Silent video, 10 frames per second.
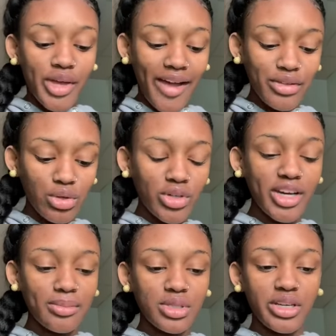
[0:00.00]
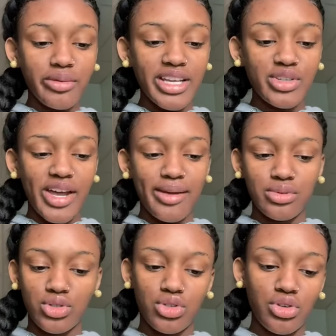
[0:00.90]
have to look up the eraser app
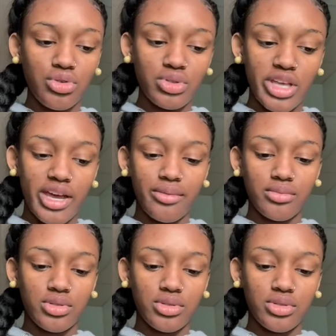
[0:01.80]
since you use that.